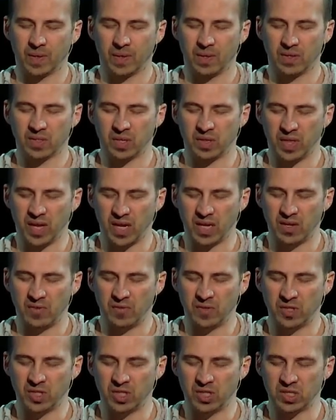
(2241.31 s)
So thank you
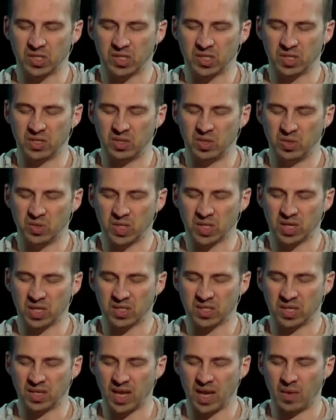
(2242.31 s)
for Jesus and using us
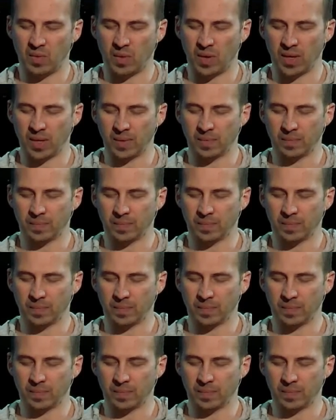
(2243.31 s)
in that way.